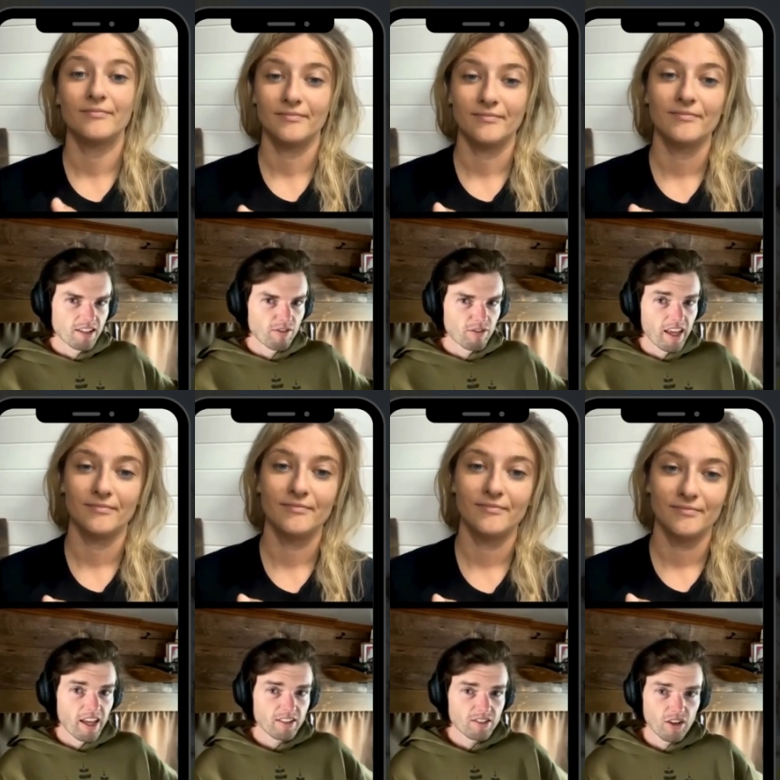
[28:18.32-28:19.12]
Speaker 1: stuff
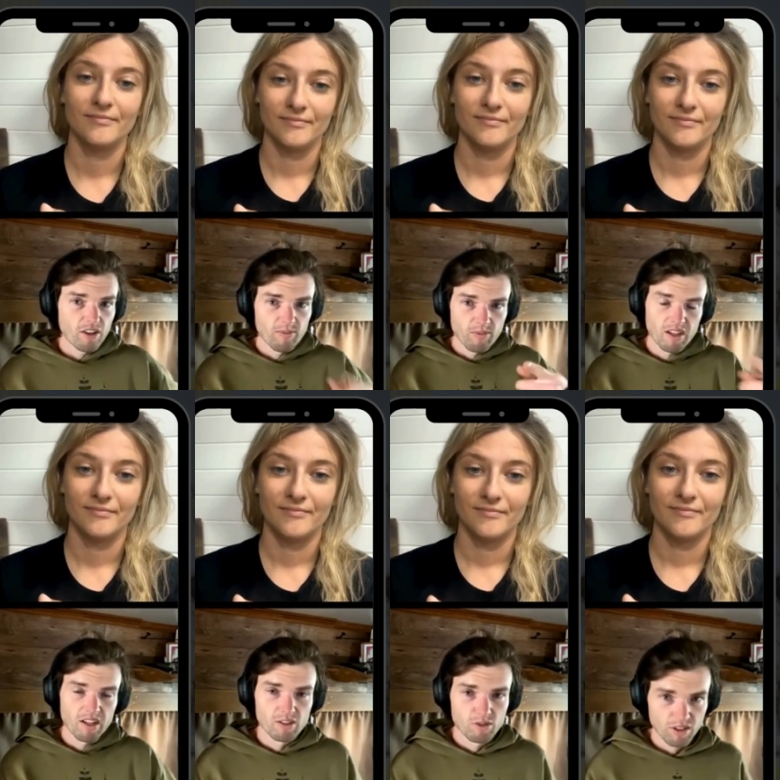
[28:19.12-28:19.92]
there so
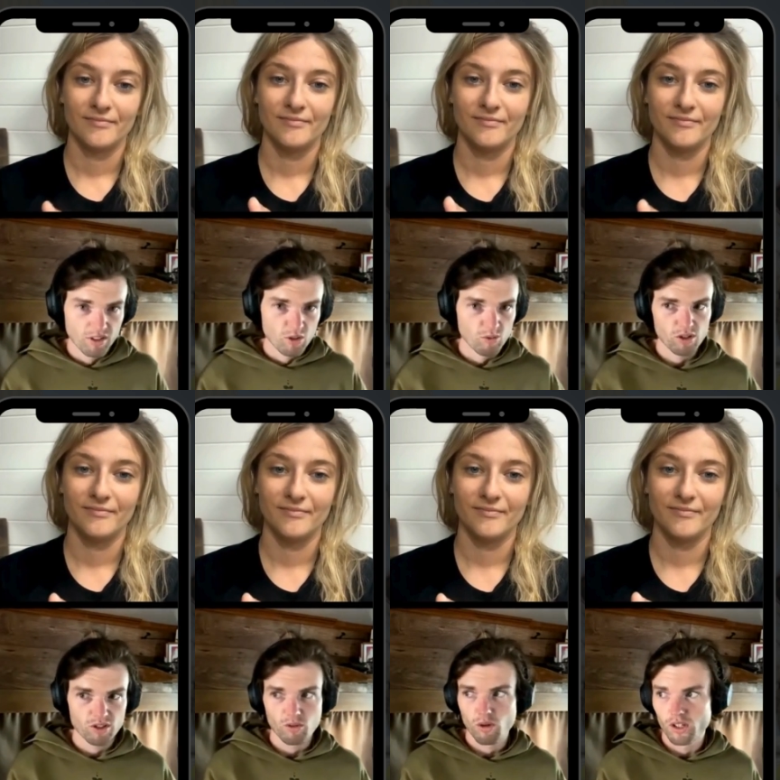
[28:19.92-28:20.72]
it's really cool
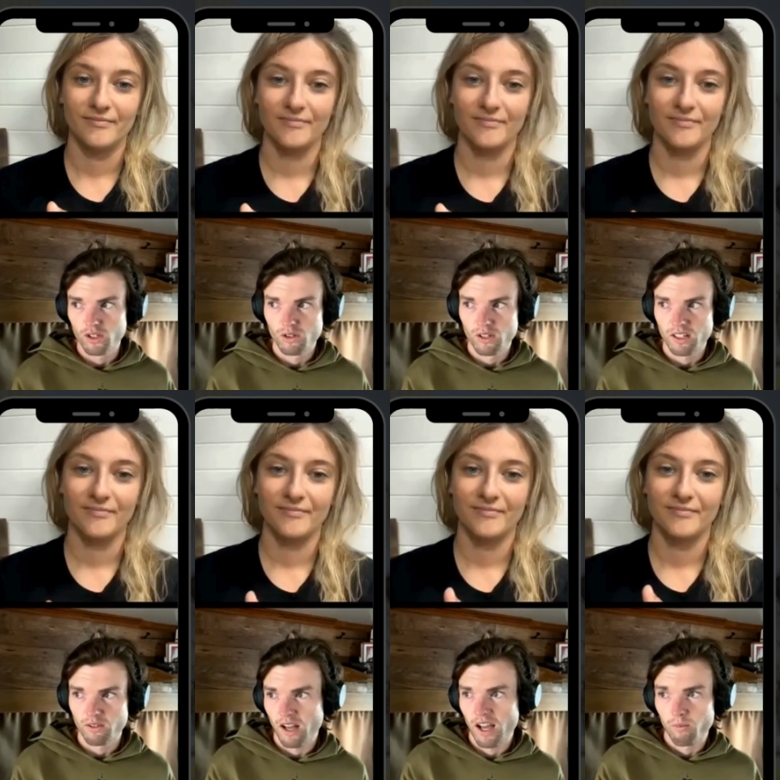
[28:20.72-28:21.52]
watching what you're
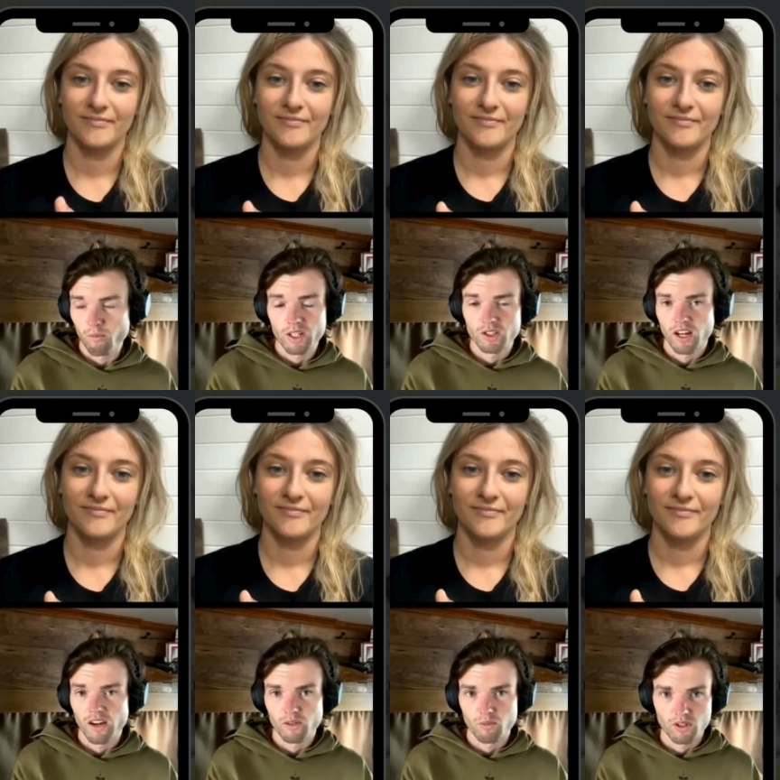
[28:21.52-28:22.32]
doing um,
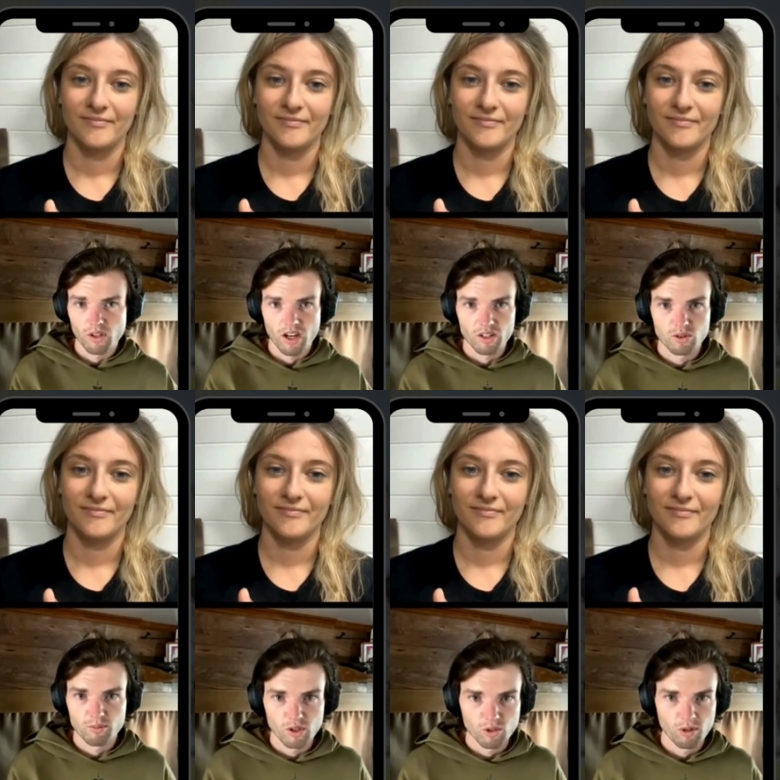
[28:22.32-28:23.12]
resharing with your
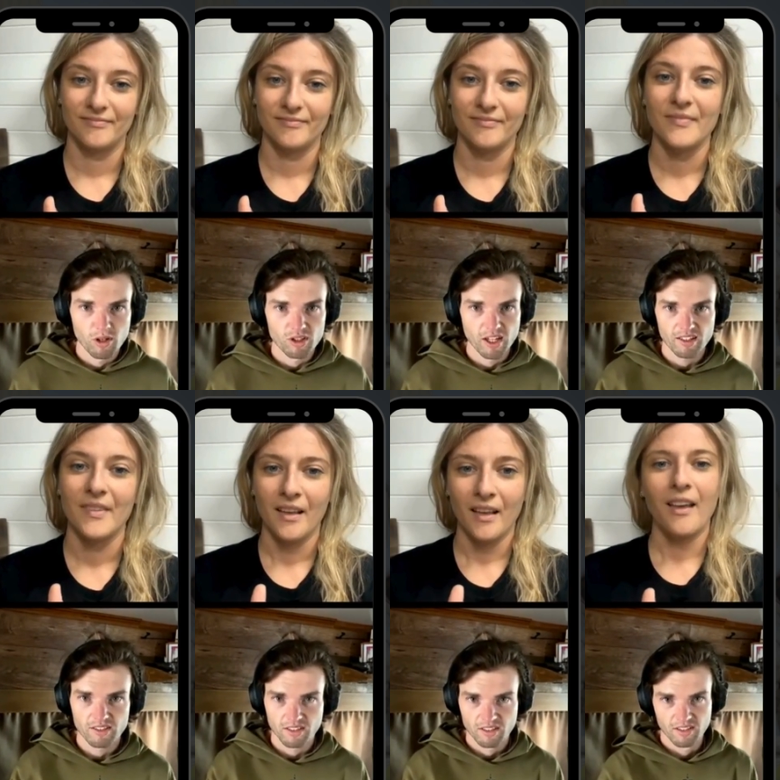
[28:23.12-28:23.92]
100 mural
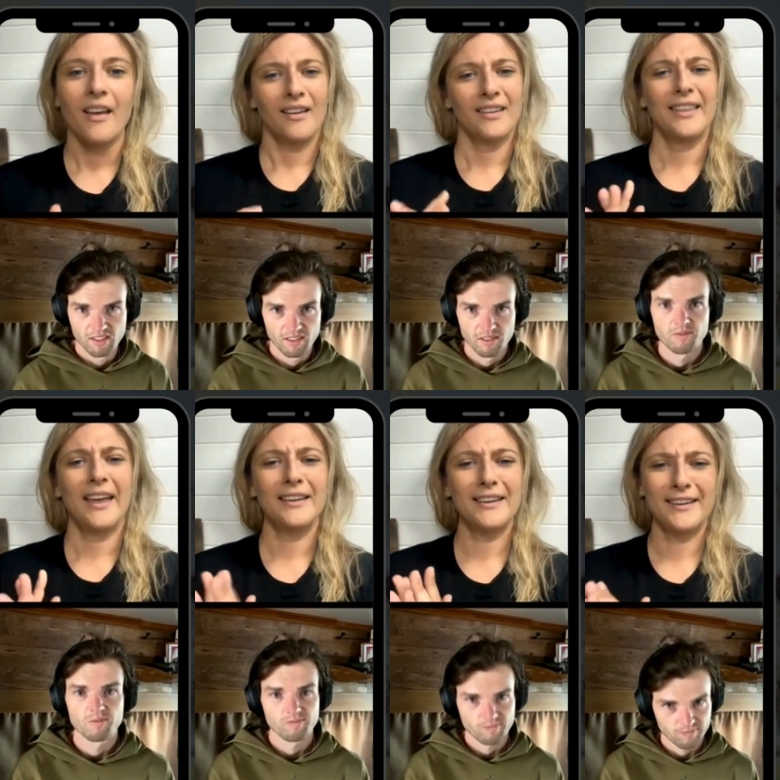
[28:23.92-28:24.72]
project
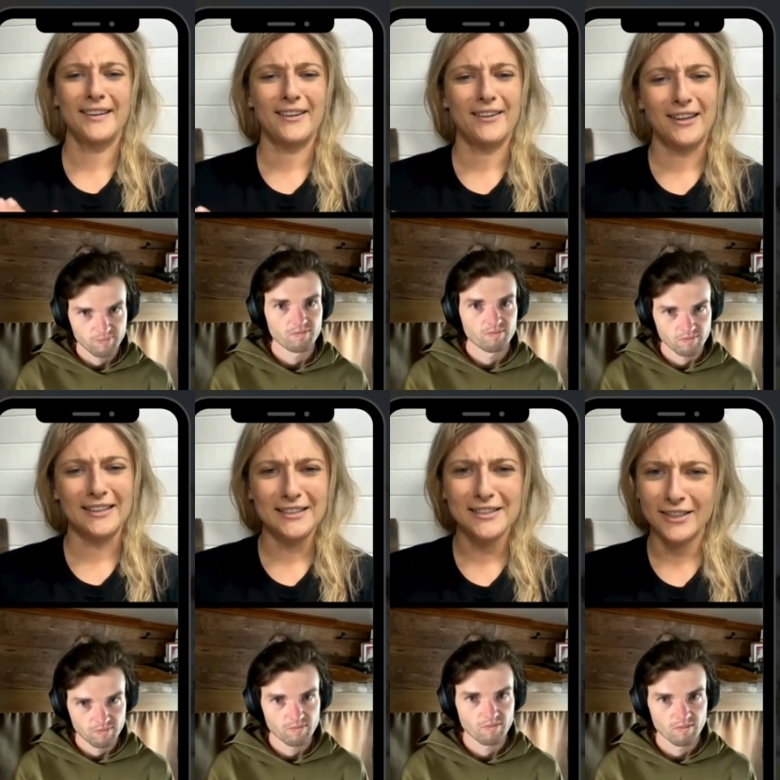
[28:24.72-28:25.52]
Speaker 2: thank you i
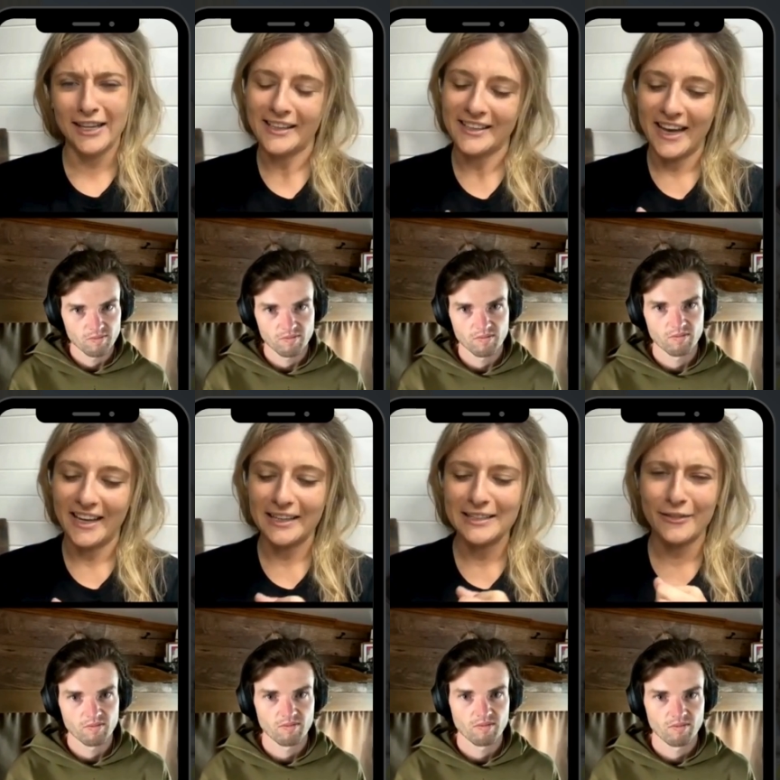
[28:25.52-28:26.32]
needed to hear that
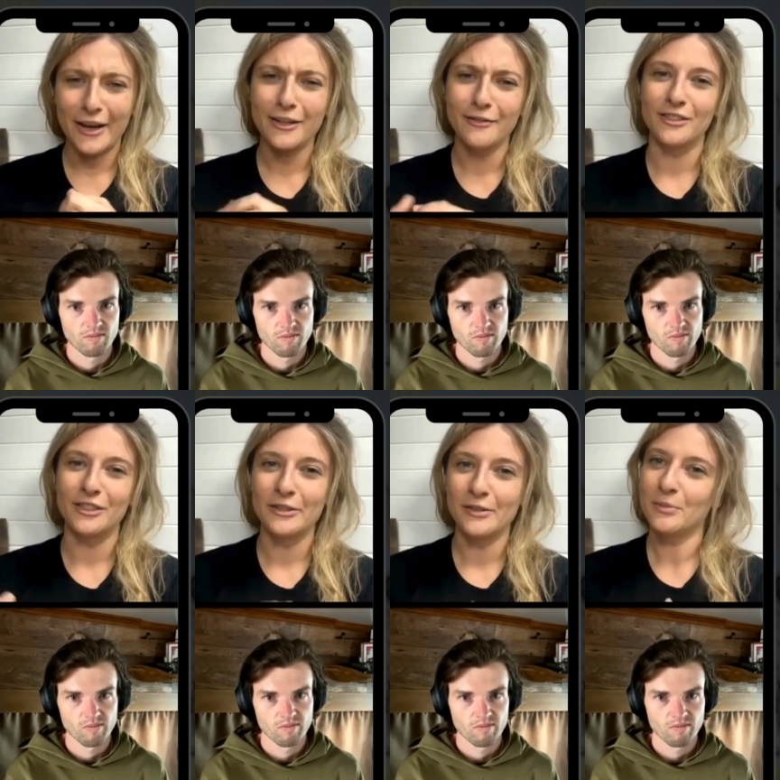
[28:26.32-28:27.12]
it's very
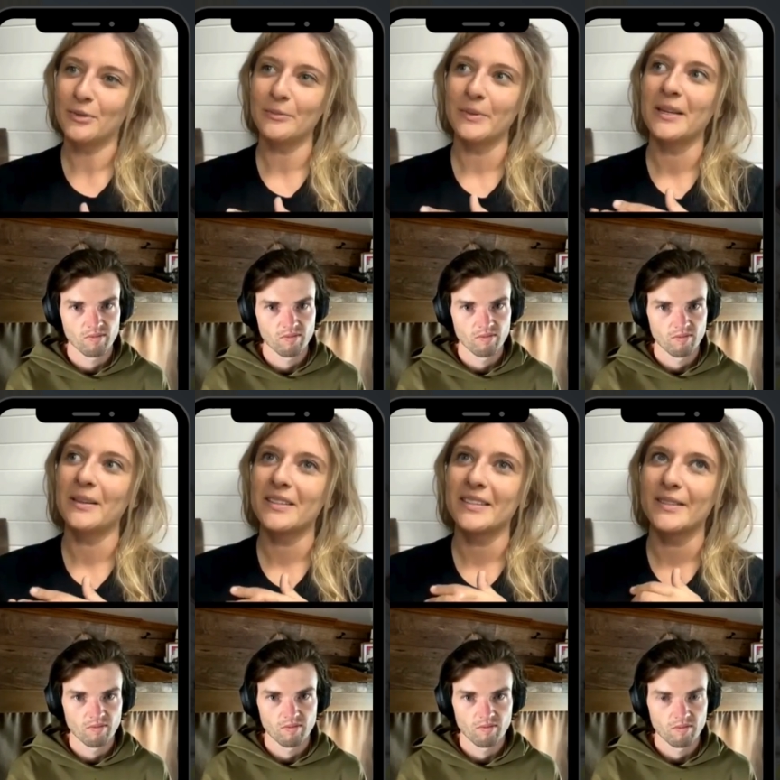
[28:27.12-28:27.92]
vulnerable
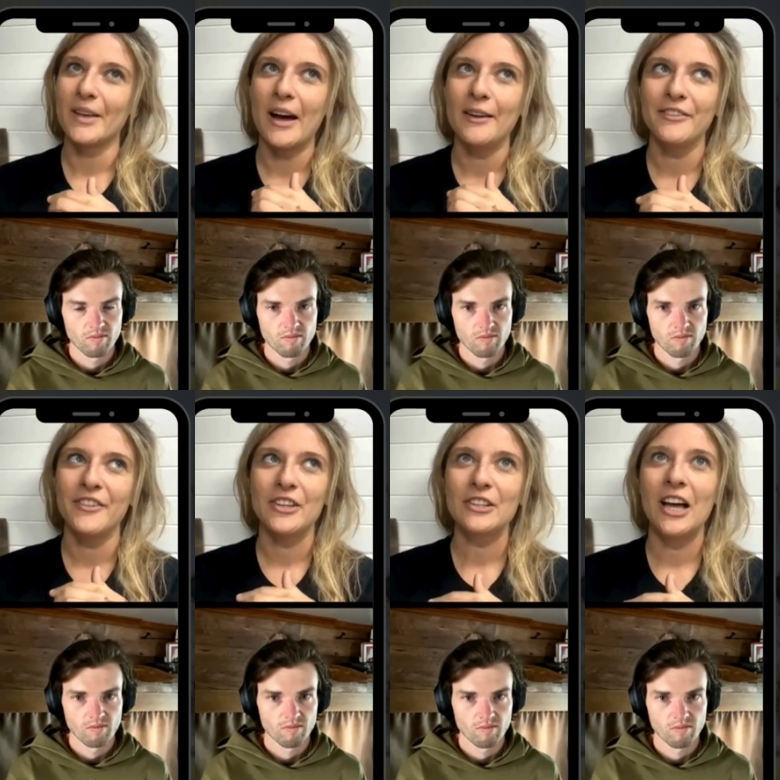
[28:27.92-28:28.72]
because i
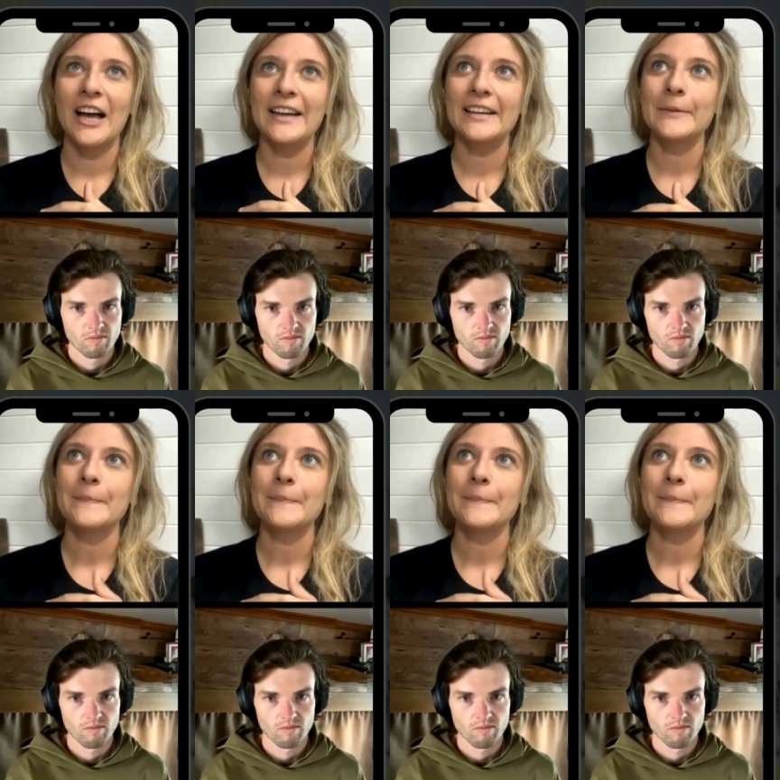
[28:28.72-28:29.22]
feel like